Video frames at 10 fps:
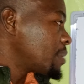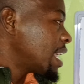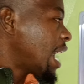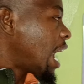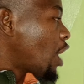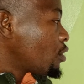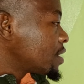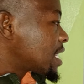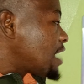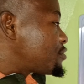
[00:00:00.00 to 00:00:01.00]
me, I
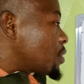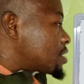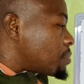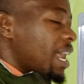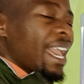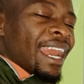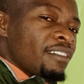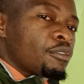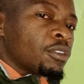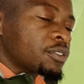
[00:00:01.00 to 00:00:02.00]
always love to I
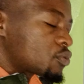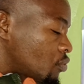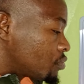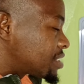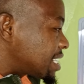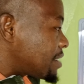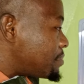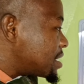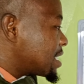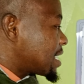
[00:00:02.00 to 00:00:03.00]
love always to start a
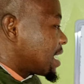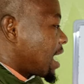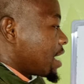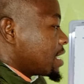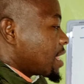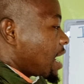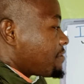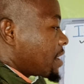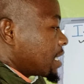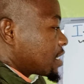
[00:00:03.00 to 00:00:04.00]
business that I either
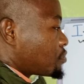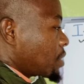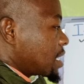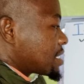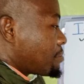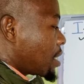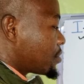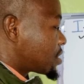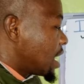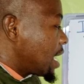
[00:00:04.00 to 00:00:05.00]
have an experience
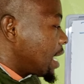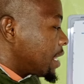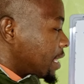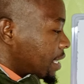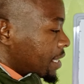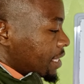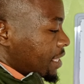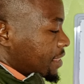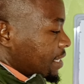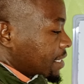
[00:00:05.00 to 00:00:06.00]
about, and the
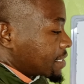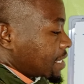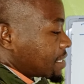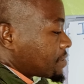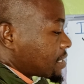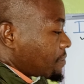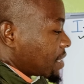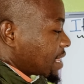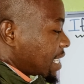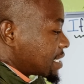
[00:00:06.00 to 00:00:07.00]
other thing is that
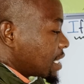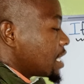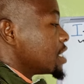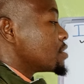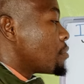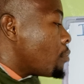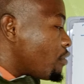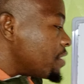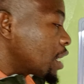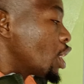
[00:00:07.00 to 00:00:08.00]
something that is
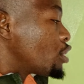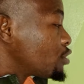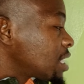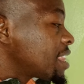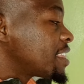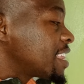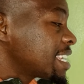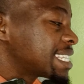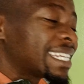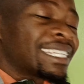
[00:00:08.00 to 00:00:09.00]
moving. Those are the
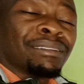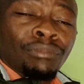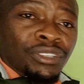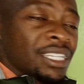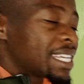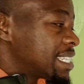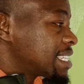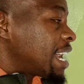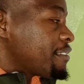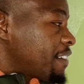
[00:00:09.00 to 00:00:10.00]
things that in most
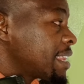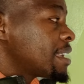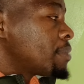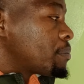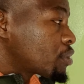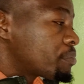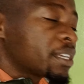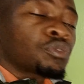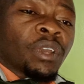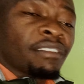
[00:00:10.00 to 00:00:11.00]
cases I find them
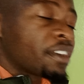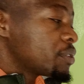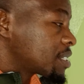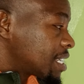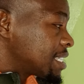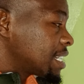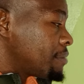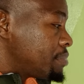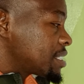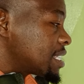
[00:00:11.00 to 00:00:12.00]
appropriate whenever you're starting a
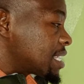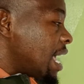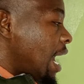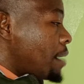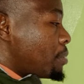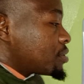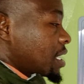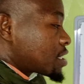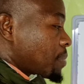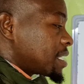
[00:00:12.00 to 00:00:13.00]
business. About
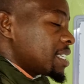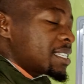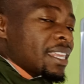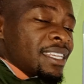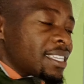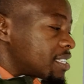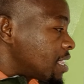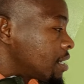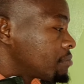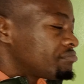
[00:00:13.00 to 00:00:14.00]
expertise, this is
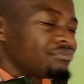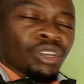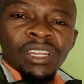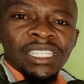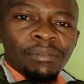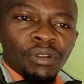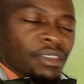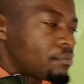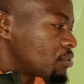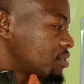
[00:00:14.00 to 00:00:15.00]
the knowledge about
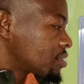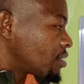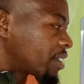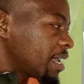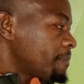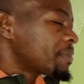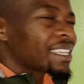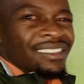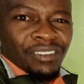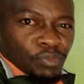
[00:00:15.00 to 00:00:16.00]
the books, okay?
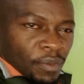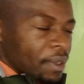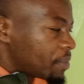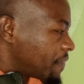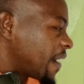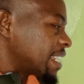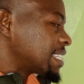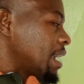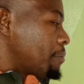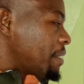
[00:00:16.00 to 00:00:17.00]
No problem with that.
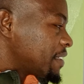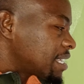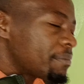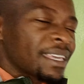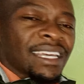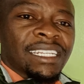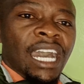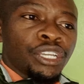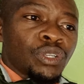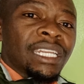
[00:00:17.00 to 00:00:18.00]
But there's something that
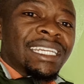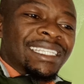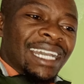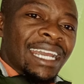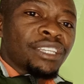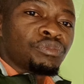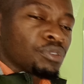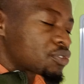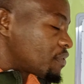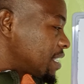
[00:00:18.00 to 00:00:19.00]
I usually discourage
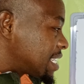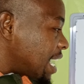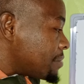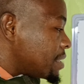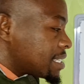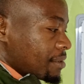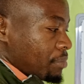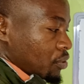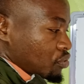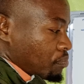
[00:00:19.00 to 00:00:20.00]
most of the time is
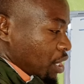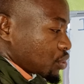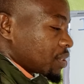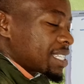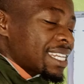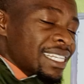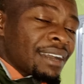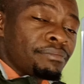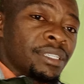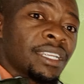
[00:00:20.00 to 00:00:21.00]
about passion. Starting
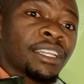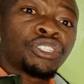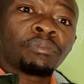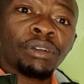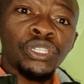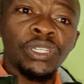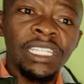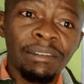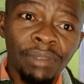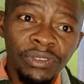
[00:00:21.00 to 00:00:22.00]
a business that you're
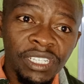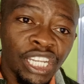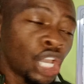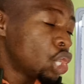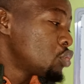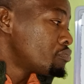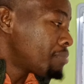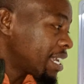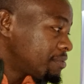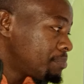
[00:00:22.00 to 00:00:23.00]
passionate about it. You
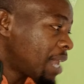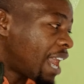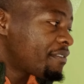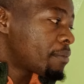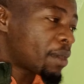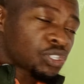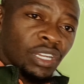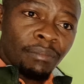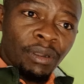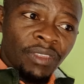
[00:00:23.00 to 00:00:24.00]
might have the
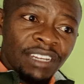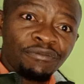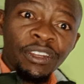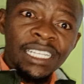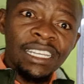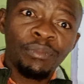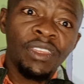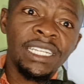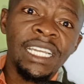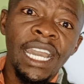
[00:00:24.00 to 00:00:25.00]
passion about that. For example,
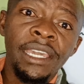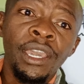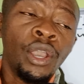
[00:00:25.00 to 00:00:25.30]
that guy